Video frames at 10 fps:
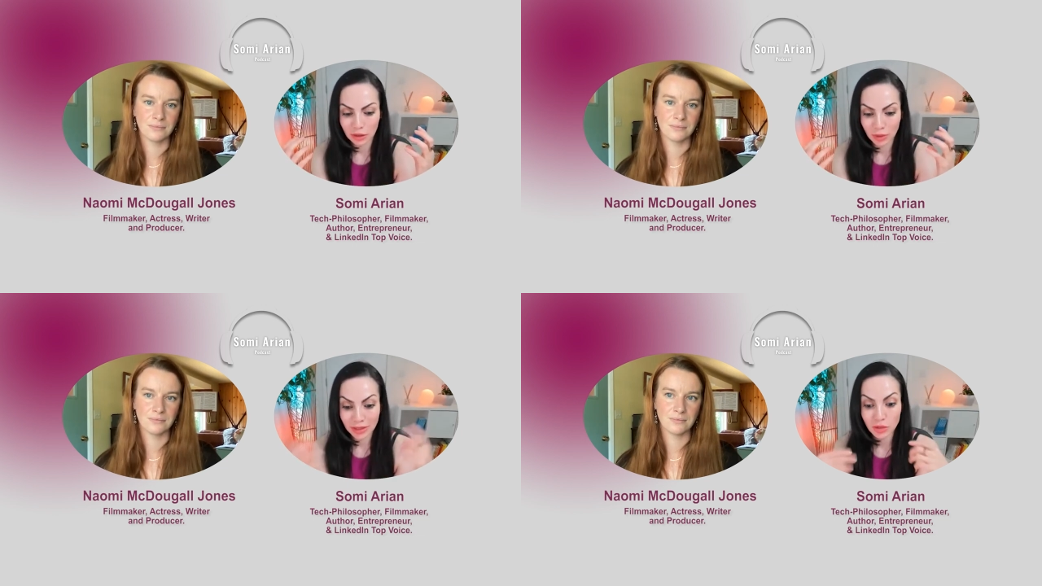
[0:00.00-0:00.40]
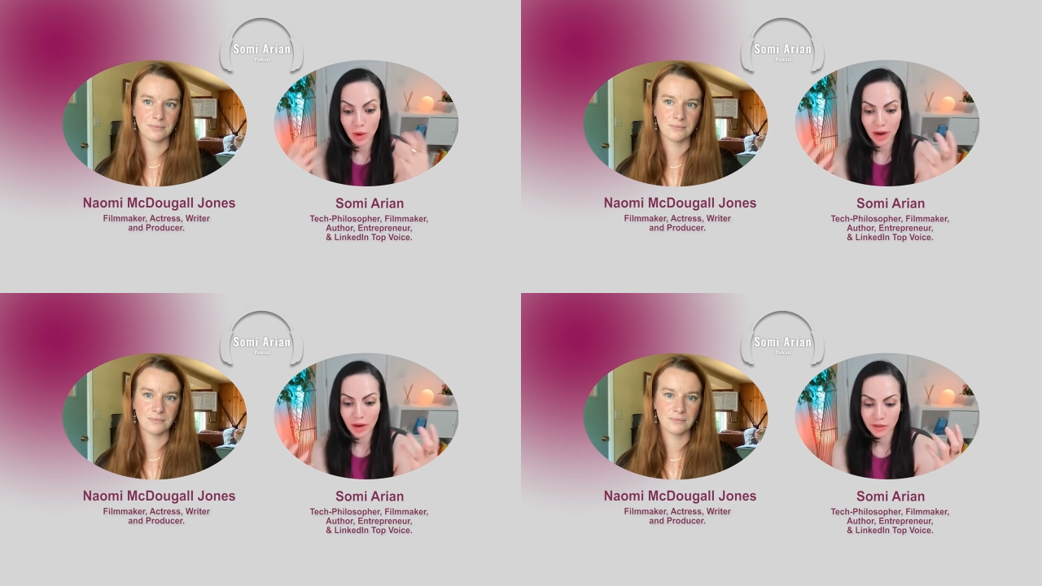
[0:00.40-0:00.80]
Speaker 1: raise
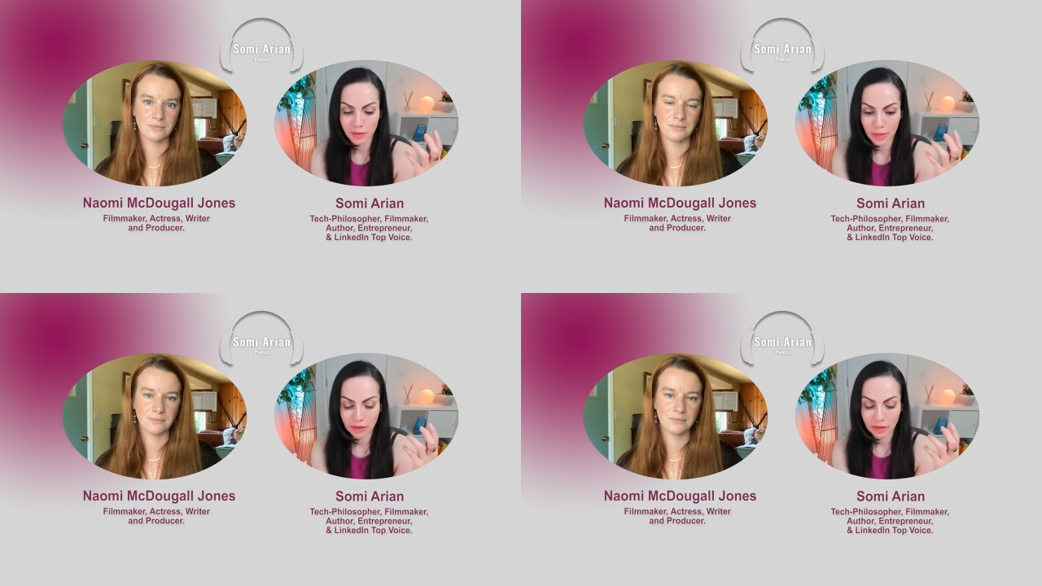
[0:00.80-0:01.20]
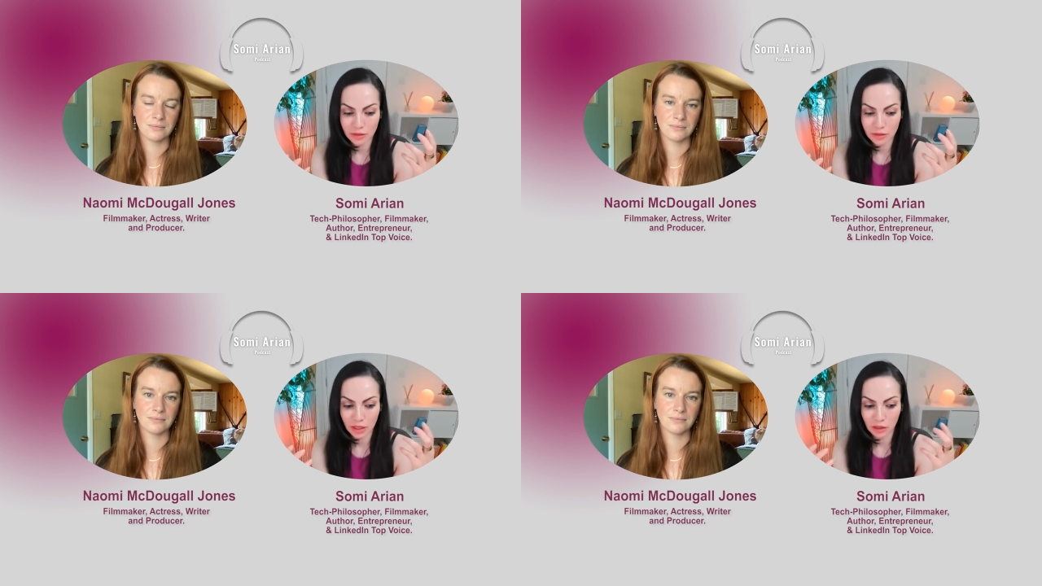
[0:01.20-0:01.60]
awareness about
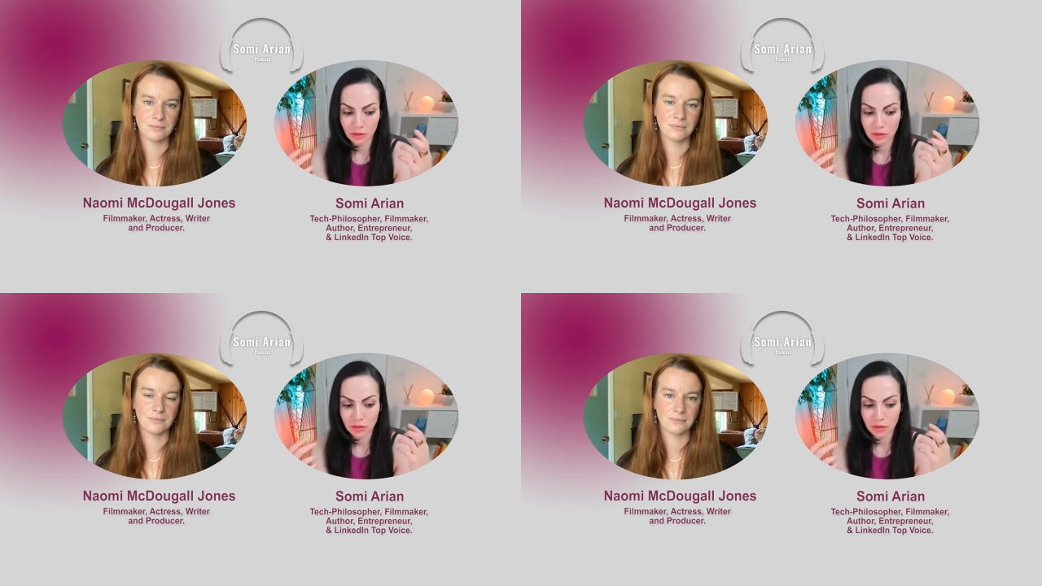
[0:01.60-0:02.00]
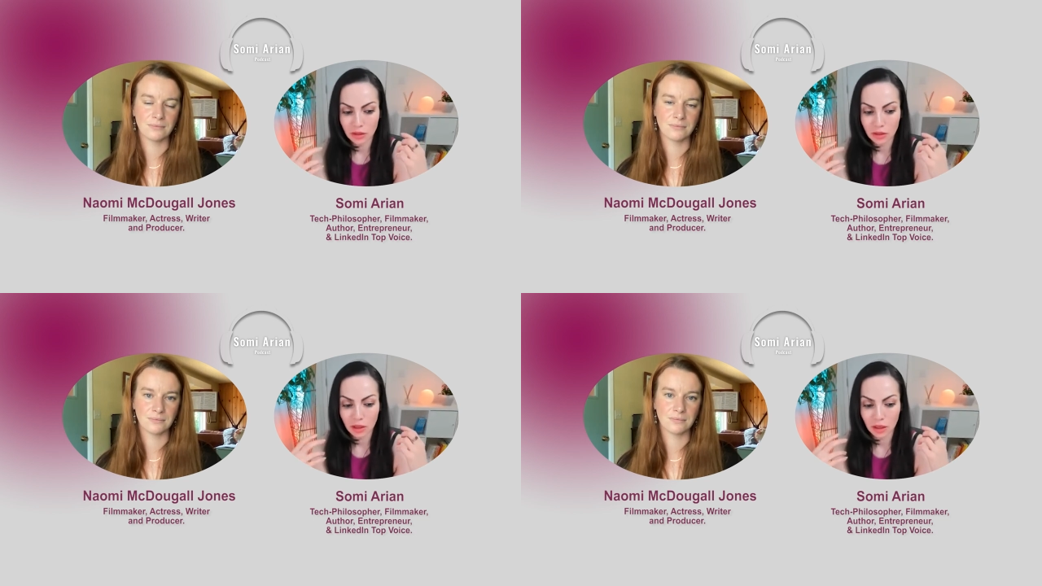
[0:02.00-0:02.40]
these things,
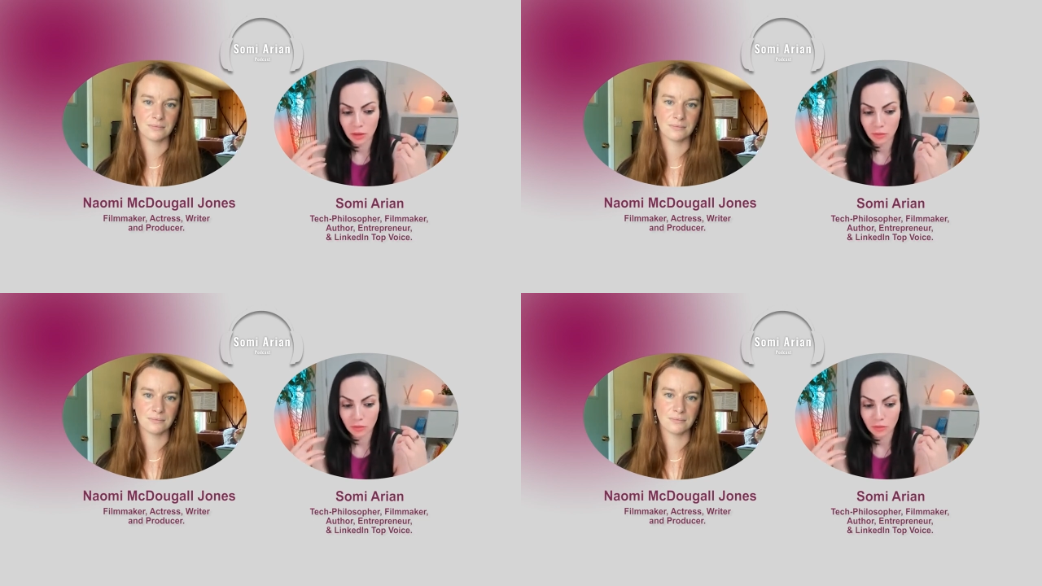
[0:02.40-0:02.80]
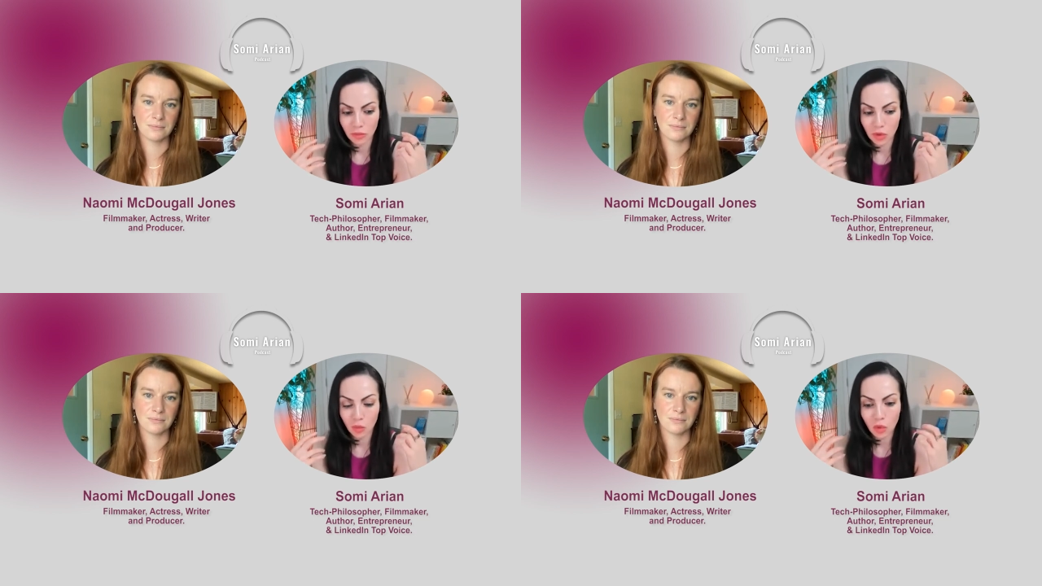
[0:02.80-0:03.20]

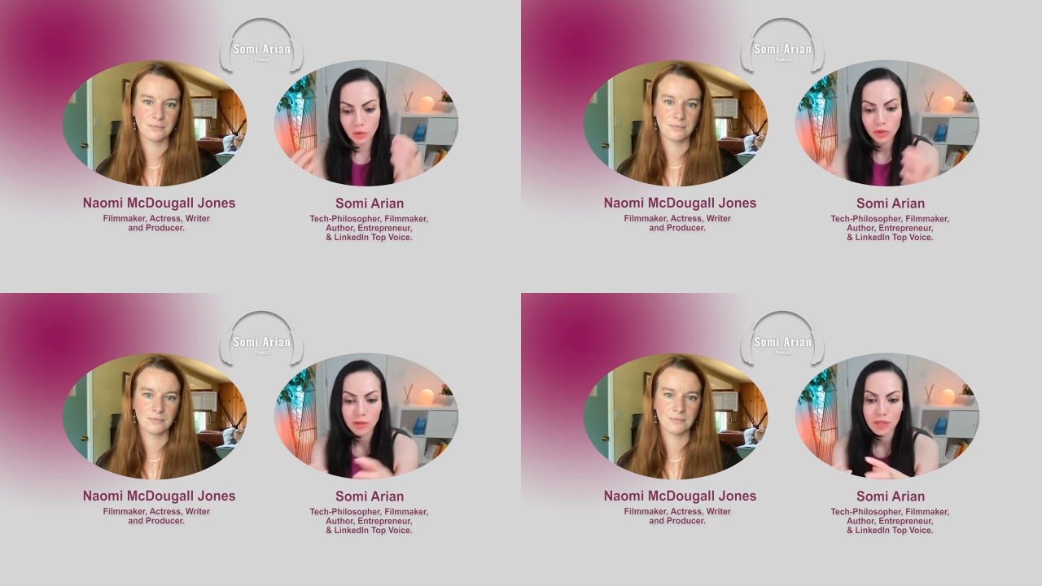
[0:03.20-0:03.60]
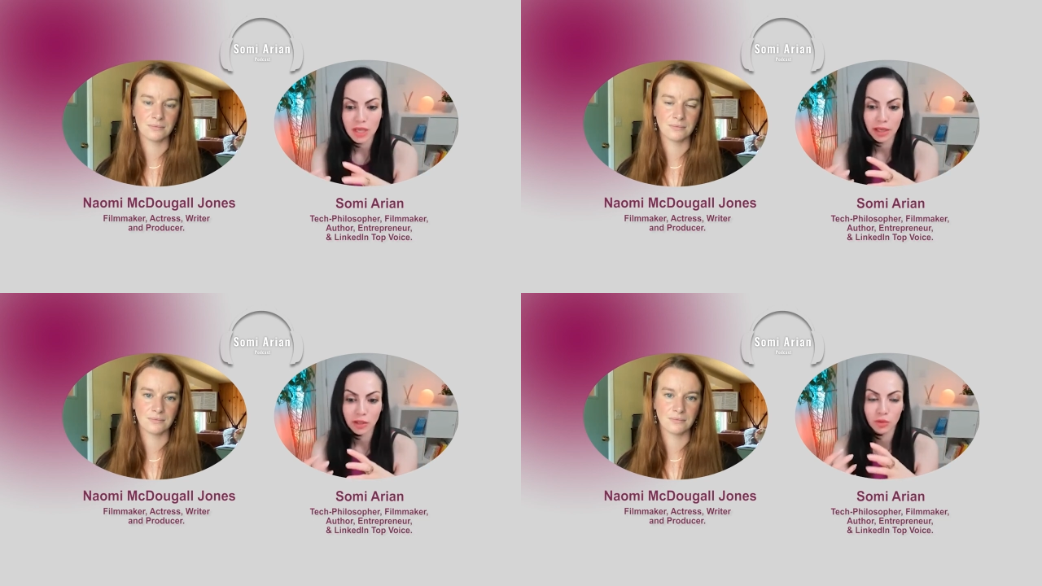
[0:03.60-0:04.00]
what would you
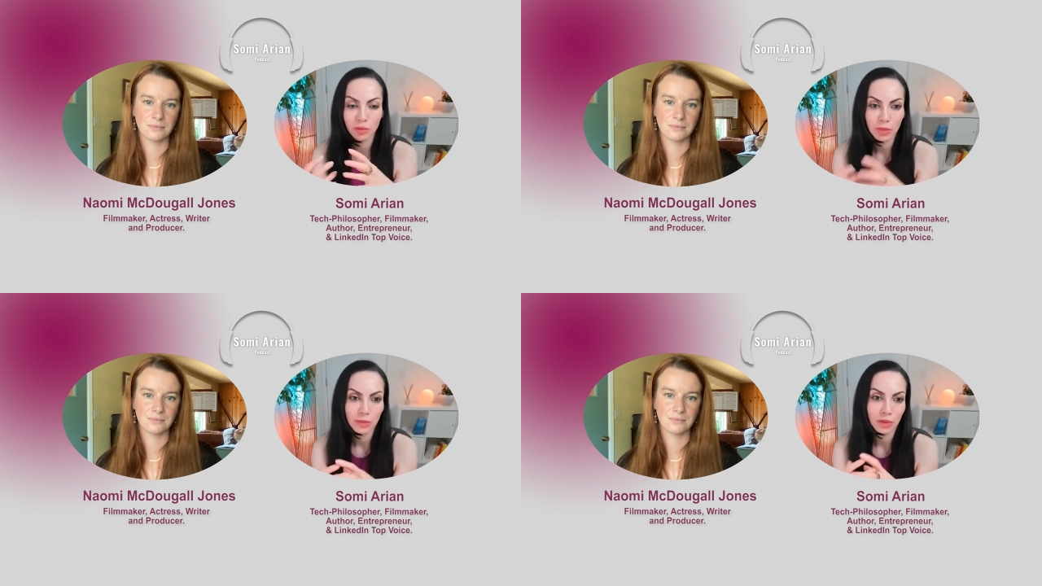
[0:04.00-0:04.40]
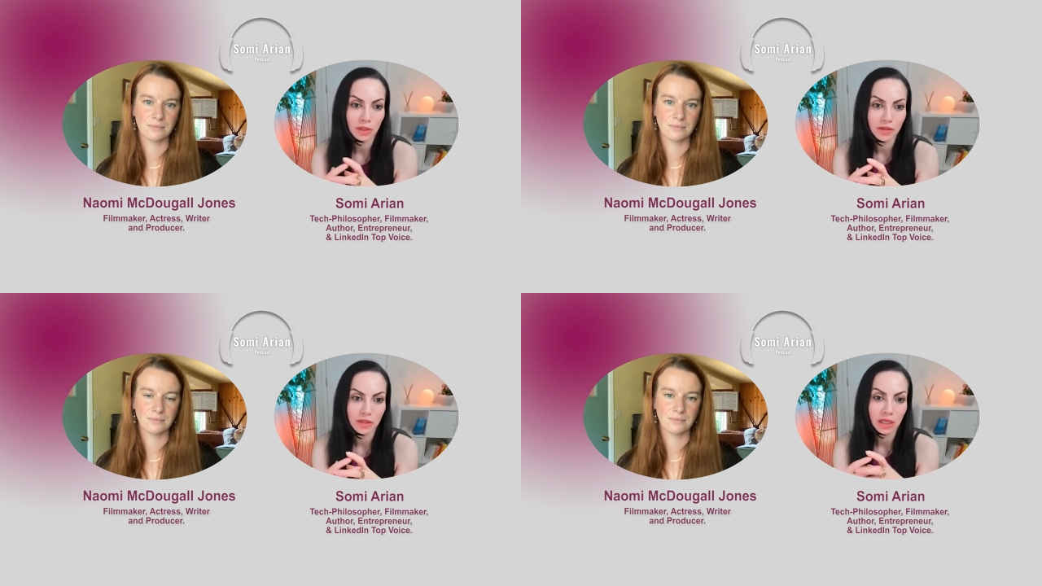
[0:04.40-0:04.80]
say to people
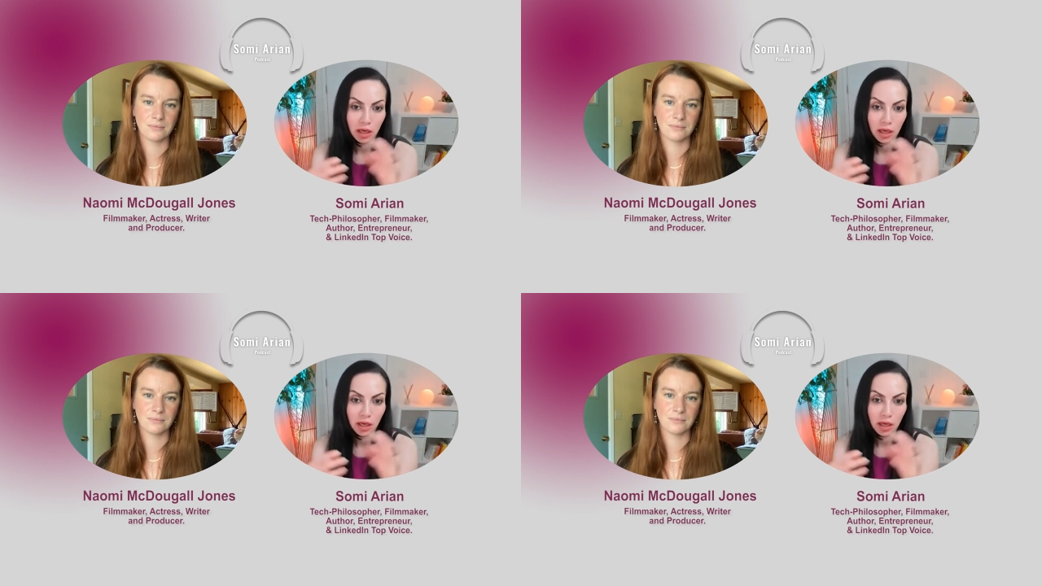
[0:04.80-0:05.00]
listening?